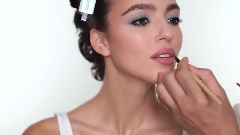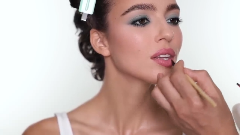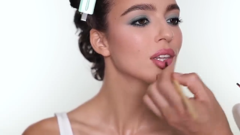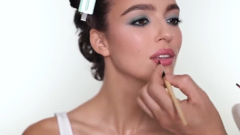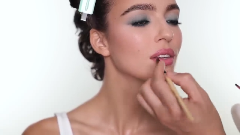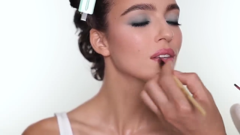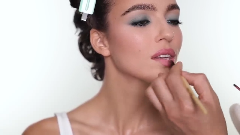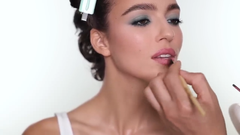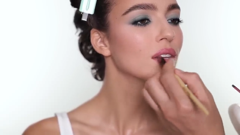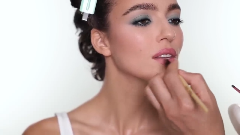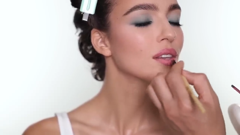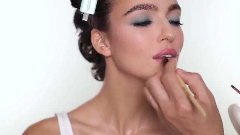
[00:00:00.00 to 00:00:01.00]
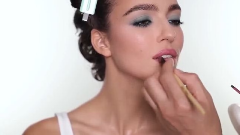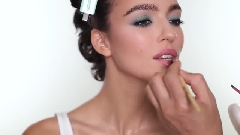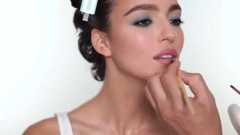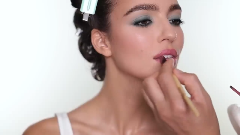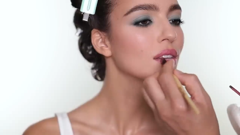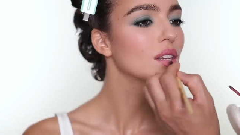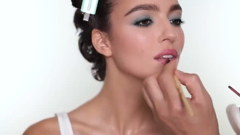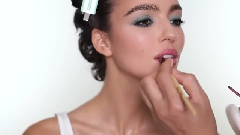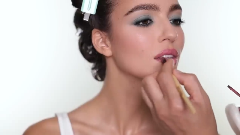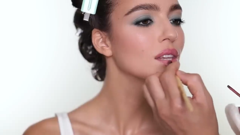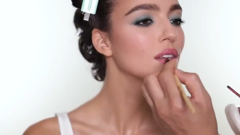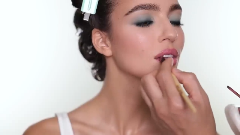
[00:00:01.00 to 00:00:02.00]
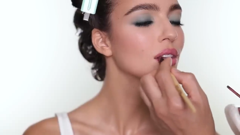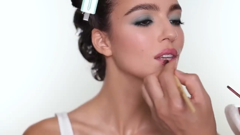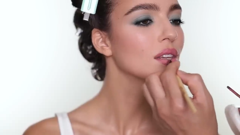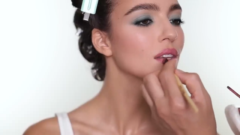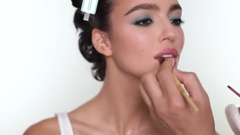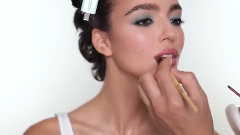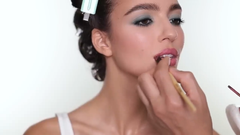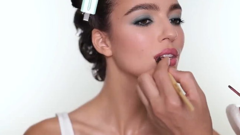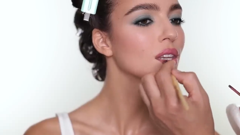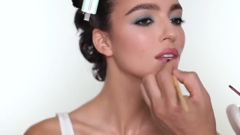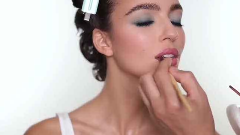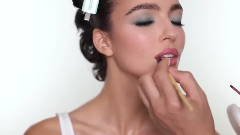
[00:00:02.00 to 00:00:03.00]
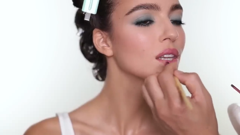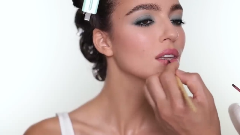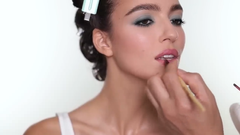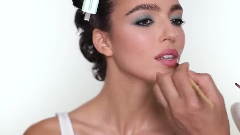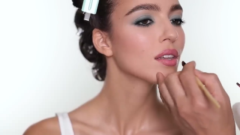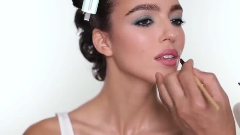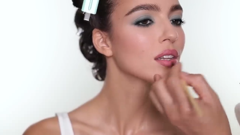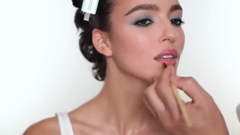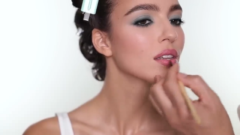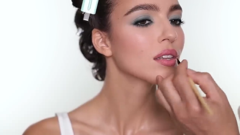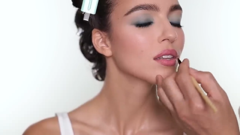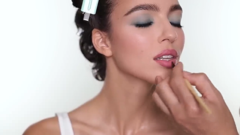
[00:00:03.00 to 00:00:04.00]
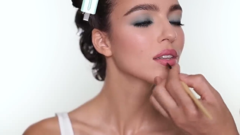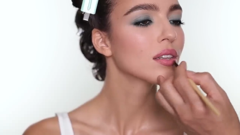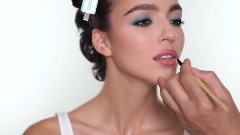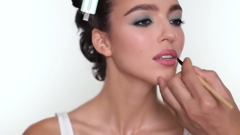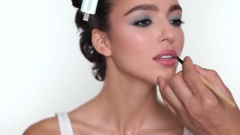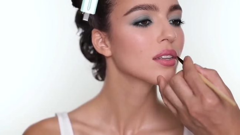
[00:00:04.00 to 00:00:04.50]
(silence)